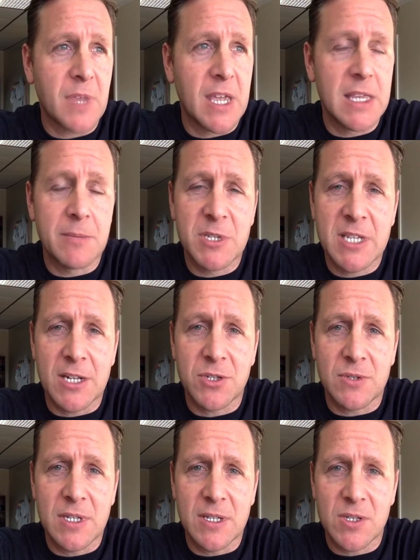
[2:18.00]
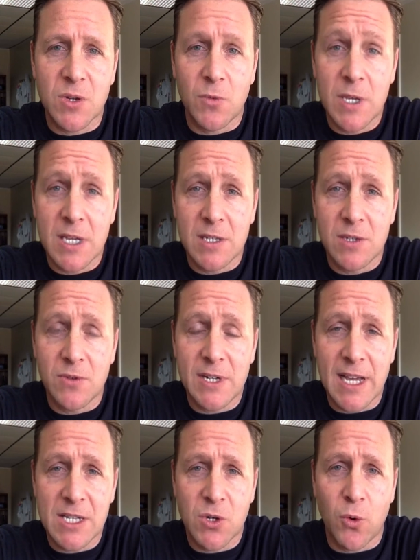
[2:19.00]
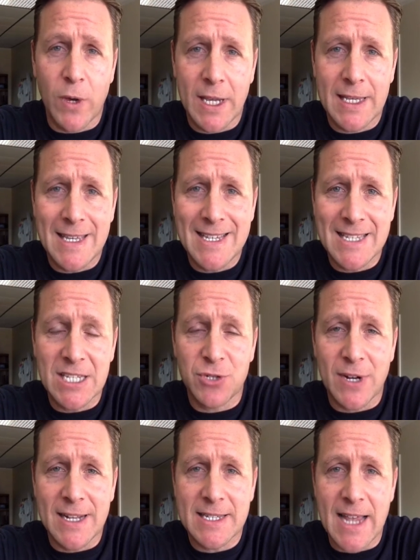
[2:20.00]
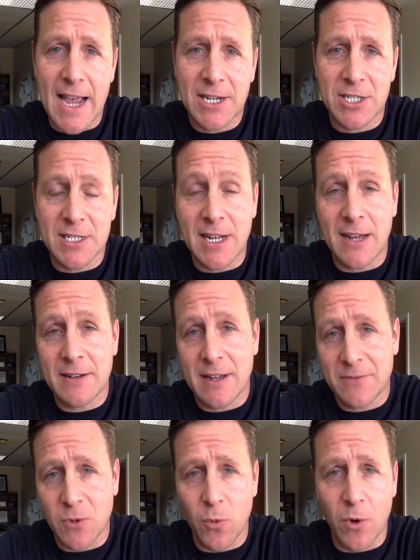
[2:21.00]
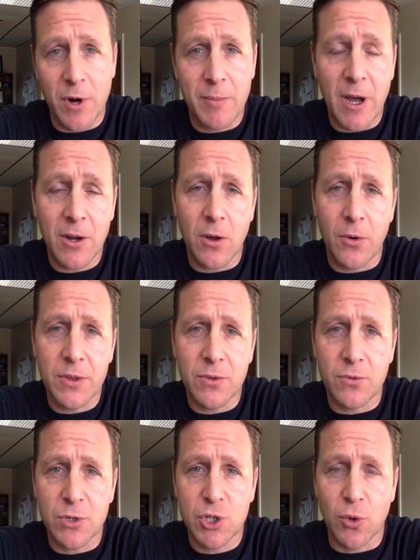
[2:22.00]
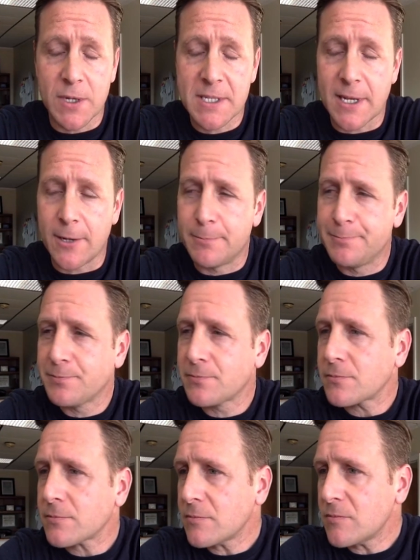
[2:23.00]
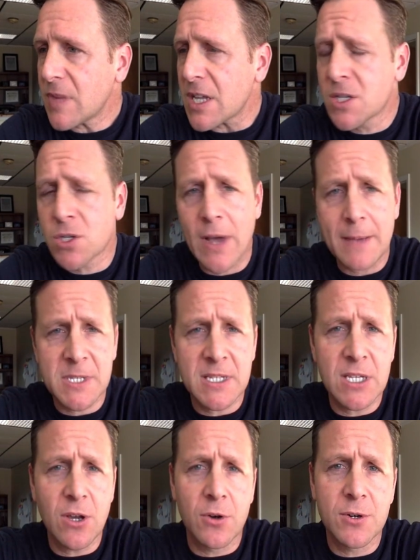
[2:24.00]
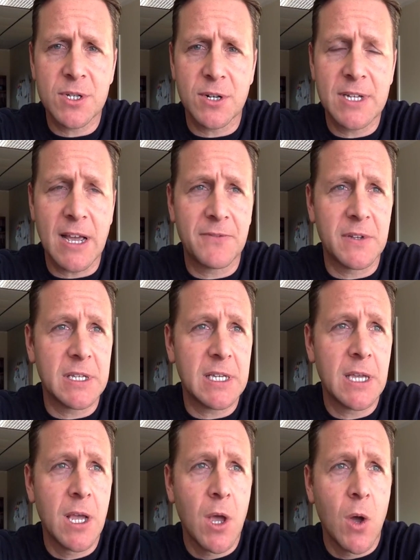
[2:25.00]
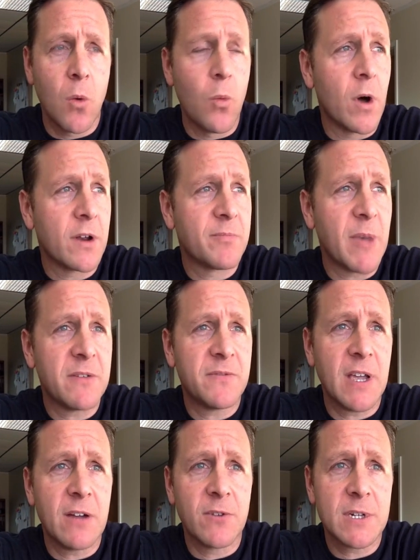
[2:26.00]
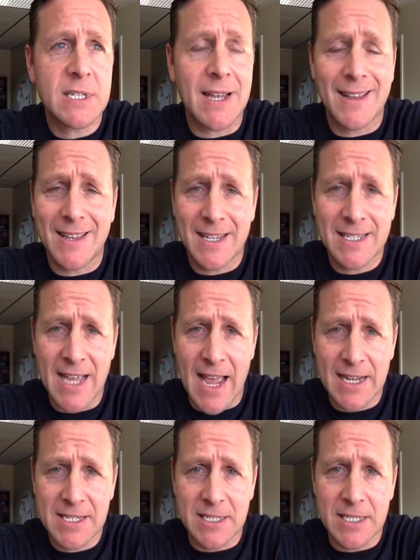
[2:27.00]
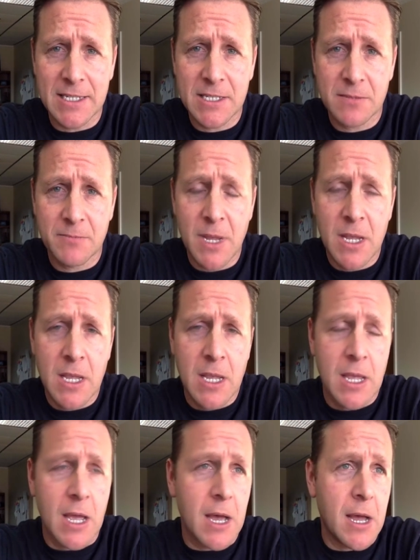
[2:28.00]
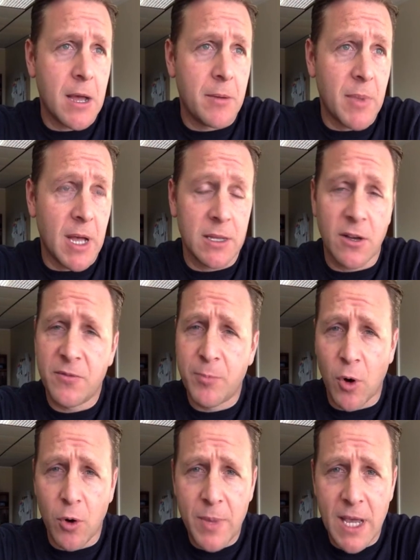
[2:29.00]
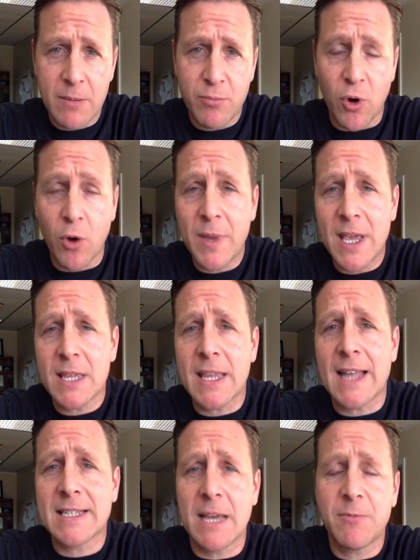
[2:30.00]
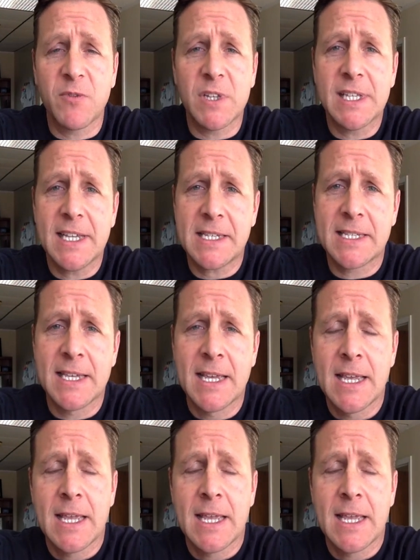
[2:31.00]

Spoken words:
potential deal so we can do a nice, quick, easy transaction and not have to worry about going through a short sale. So absentee owners are definitely one of my favorites. I like tax liens. I love probate. Probate, that type of a list,